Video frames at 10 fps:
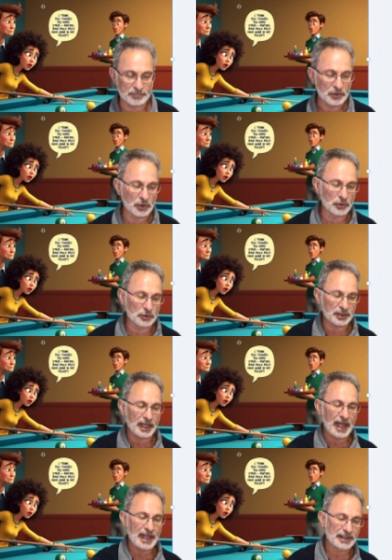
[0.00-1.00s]
You can also
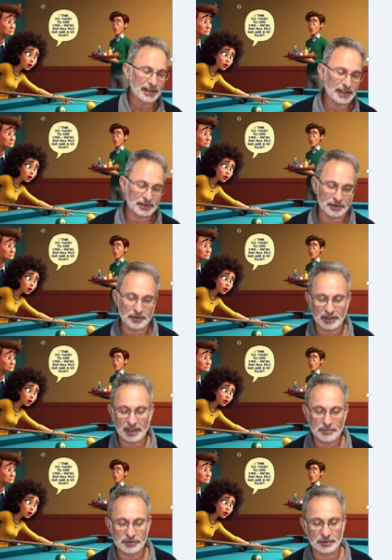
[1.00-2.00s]
add text to the
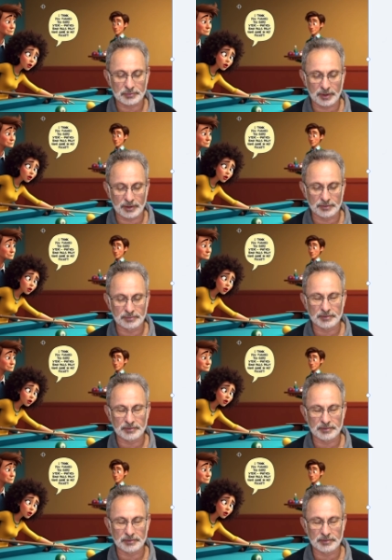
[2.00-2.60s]
image as well.